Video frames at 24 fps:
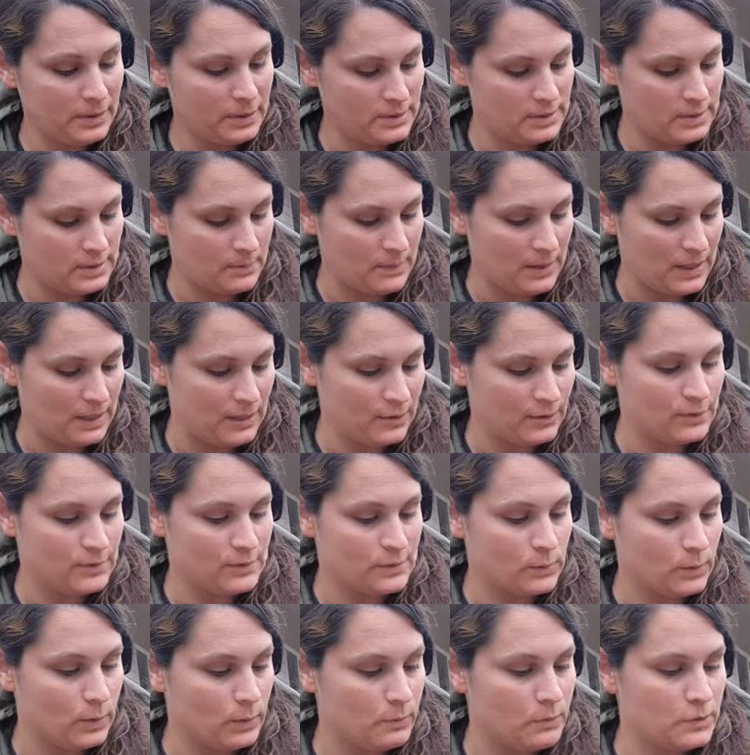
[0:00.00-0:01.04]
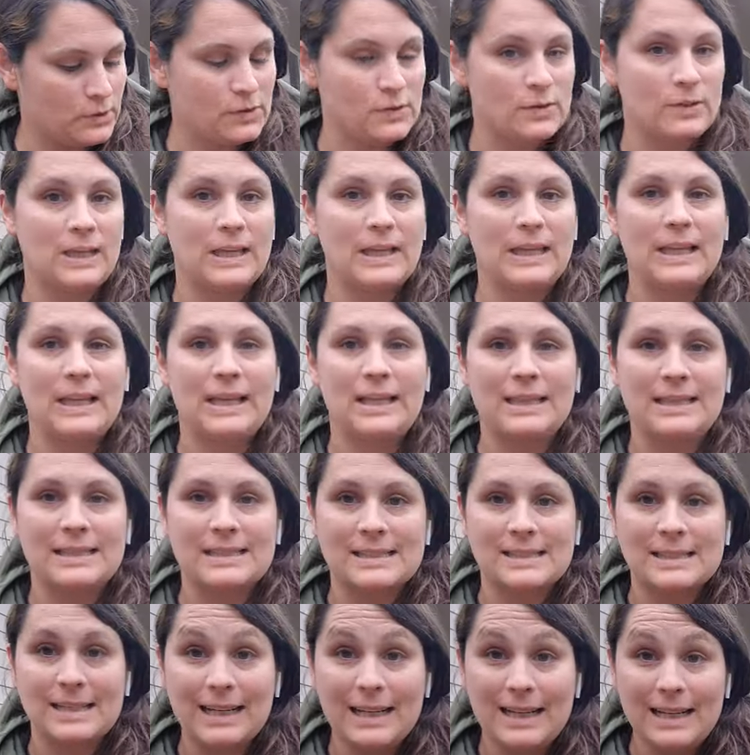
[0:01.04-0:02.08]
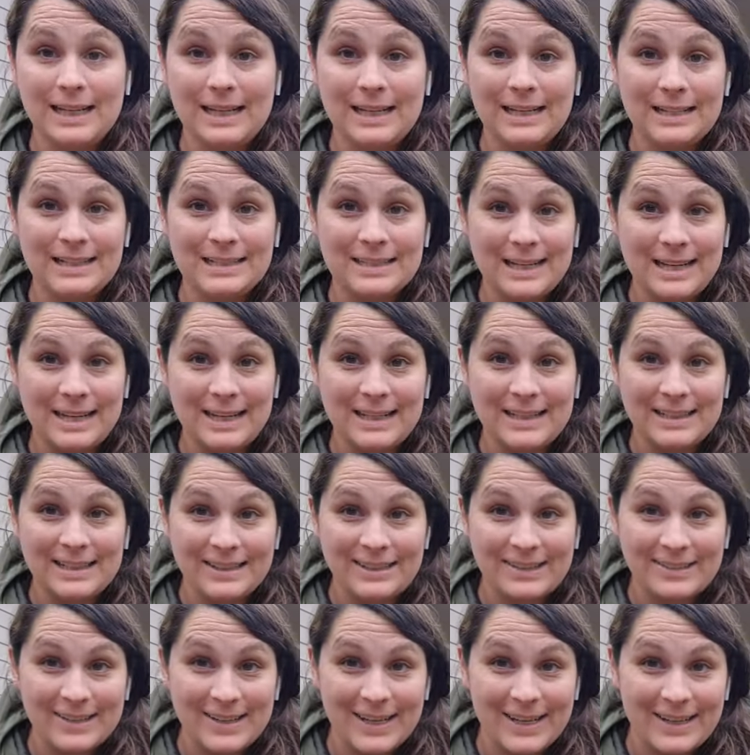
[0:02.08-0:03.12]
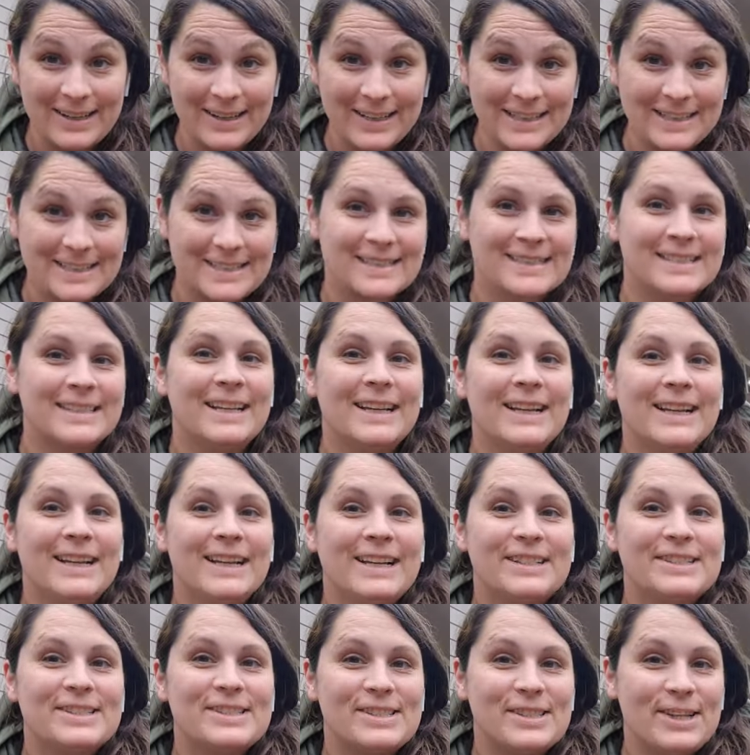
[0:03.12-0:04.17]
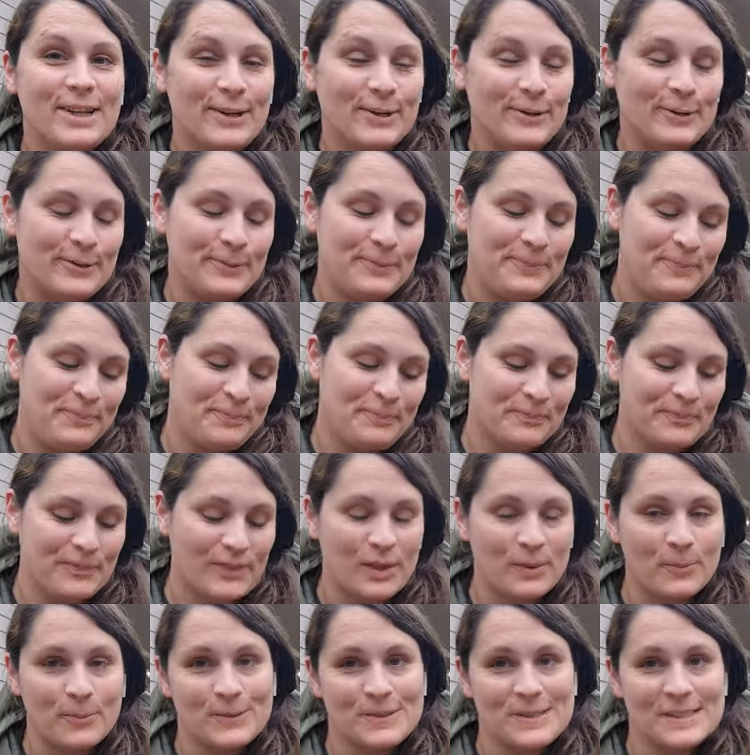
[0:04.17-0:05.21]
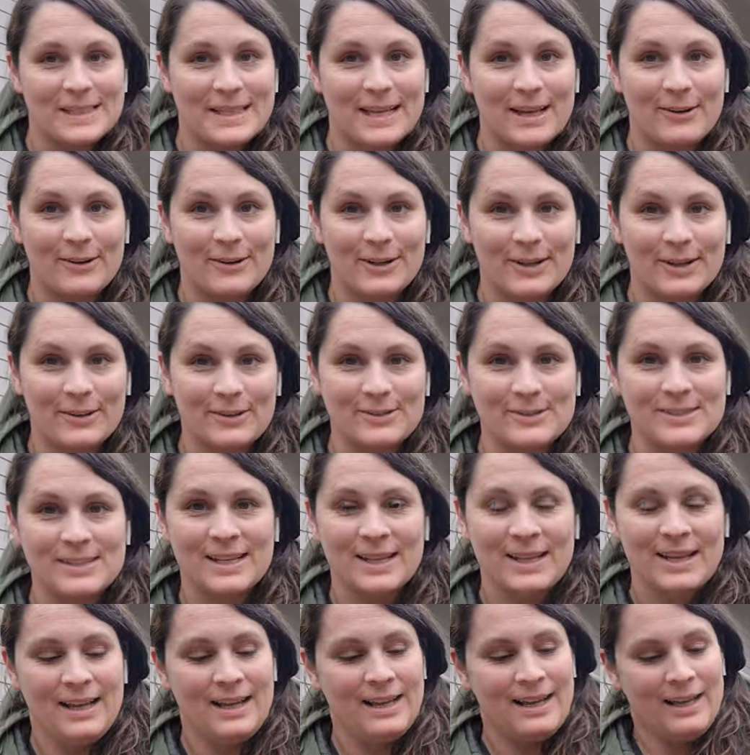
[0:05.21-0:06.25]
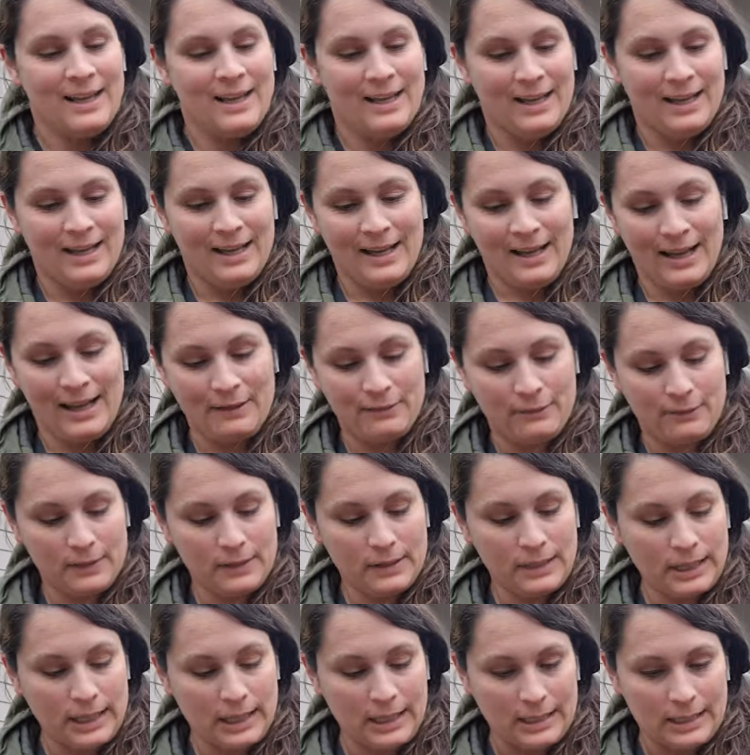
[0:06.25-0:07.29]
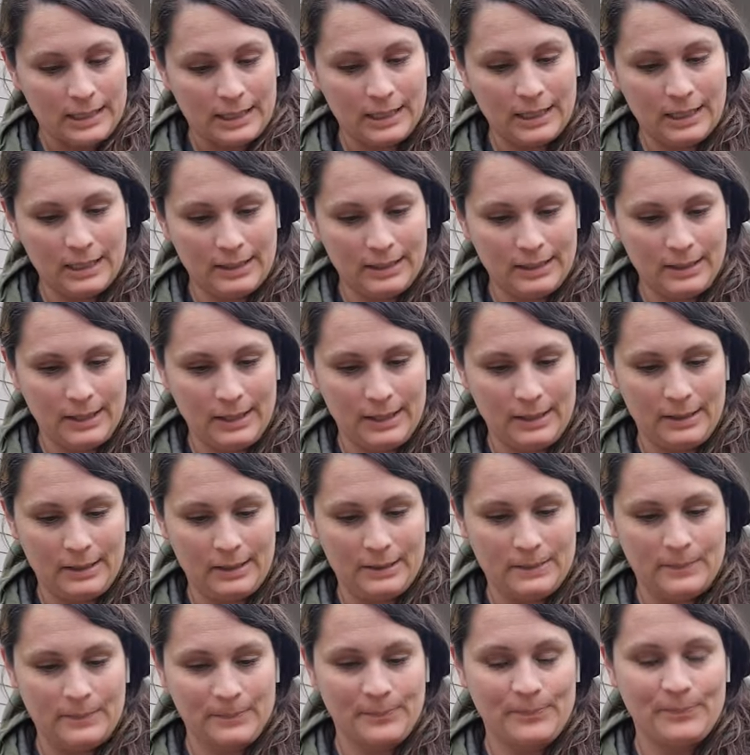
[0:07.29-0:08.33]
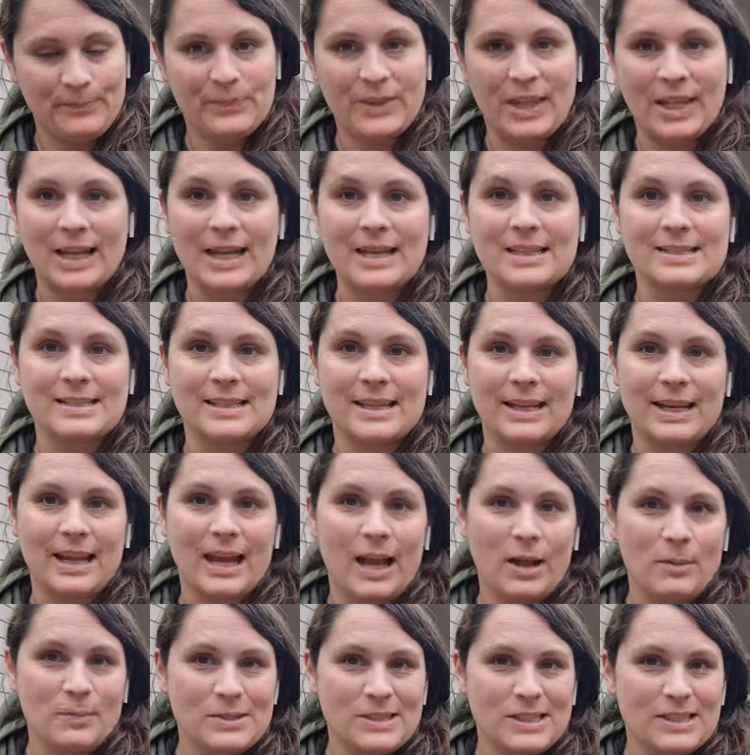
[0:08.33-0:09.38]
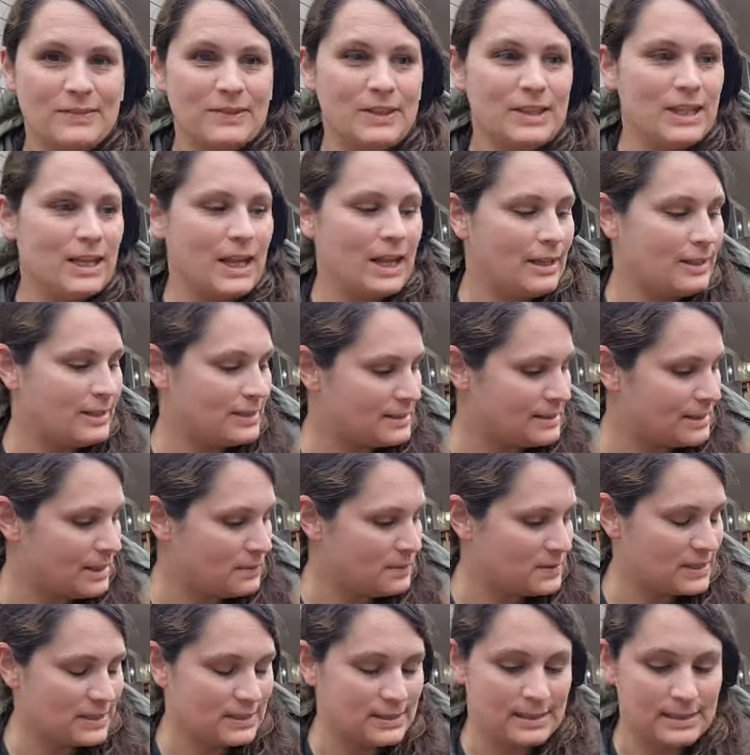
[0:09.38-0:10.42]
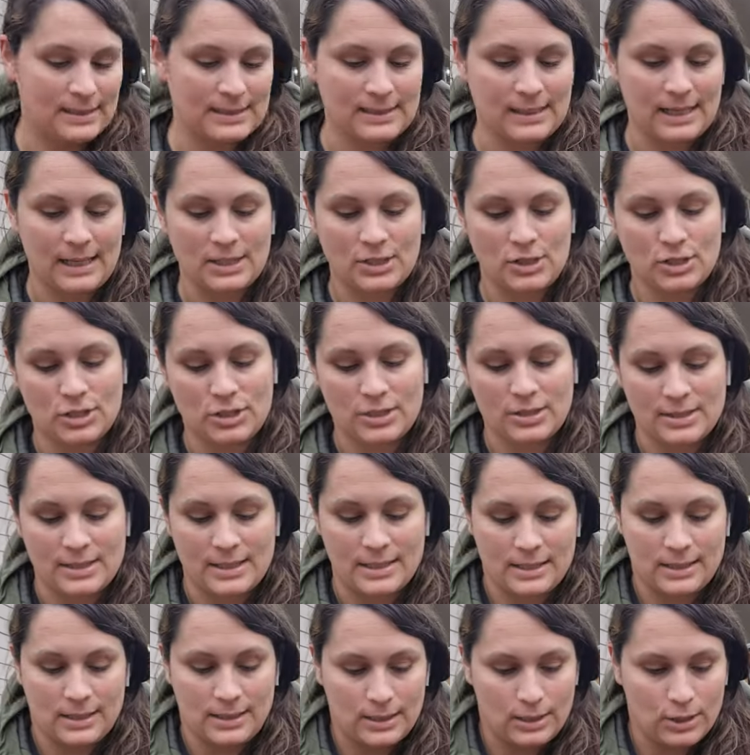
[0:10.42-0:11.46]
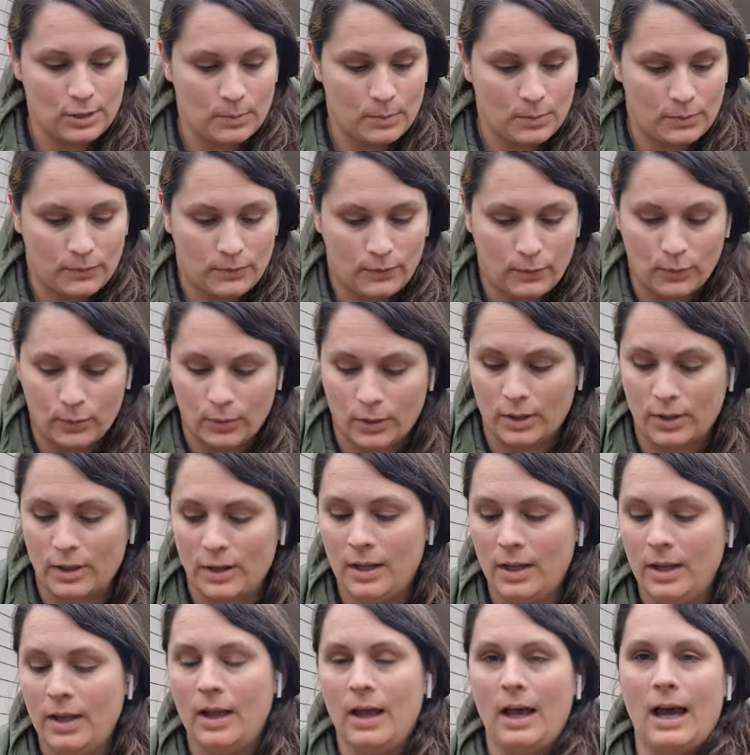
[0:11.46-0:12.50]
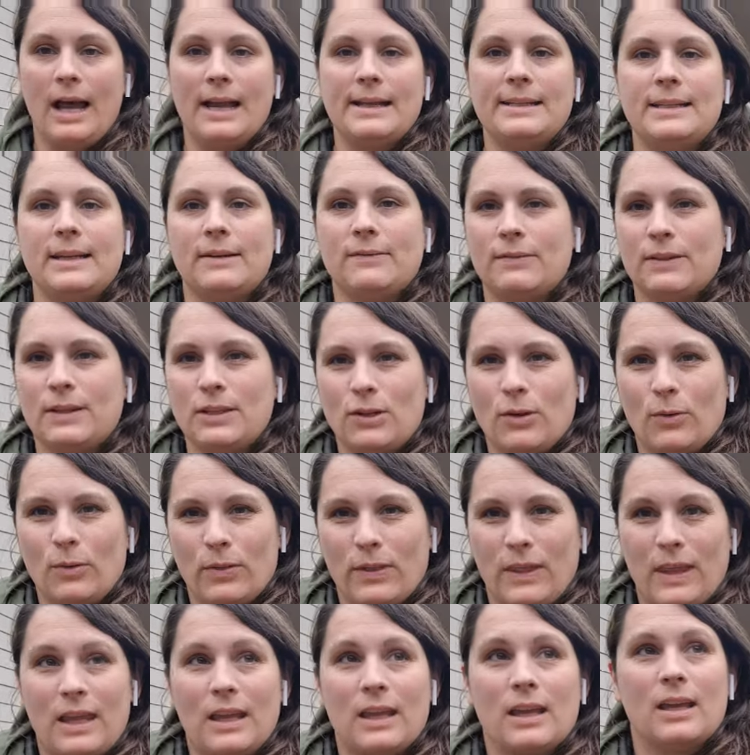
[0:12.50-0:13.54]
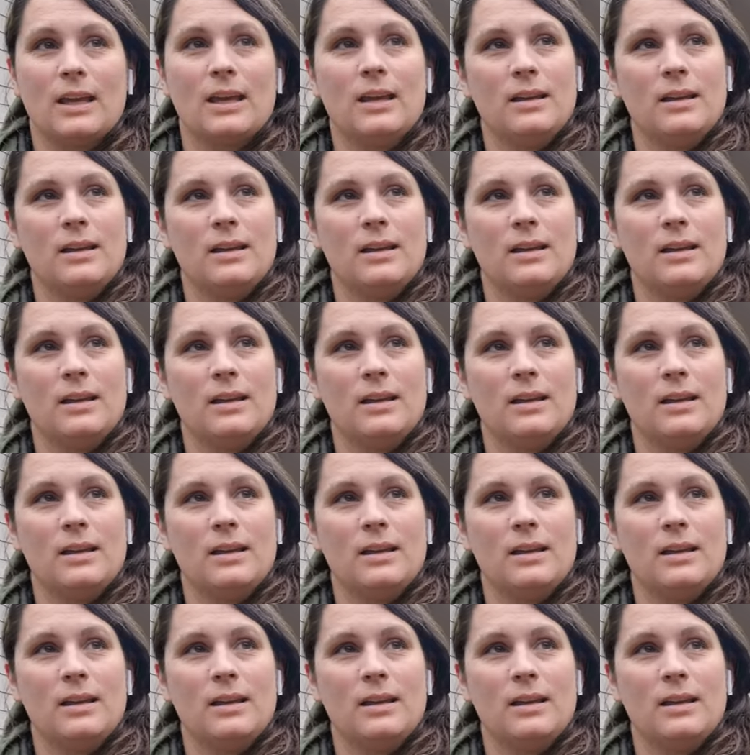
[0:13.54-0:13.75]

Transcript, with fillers: of tomatoes, one more zucchini, and these tiny, tiny little carrots. So we'll see how it goes. I feel like, um, like I said, I almost feel like I had the same success last year as I did the year before. I definitely don't think,